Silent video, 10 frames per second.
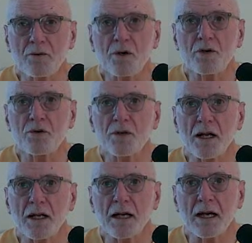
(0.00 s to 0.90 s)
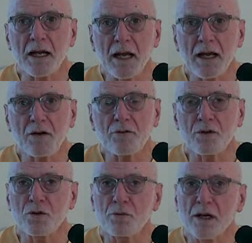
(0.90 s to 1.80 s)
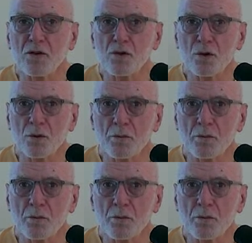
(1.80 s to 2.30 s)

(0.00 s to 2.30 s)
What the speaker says: understanding I have, it's based on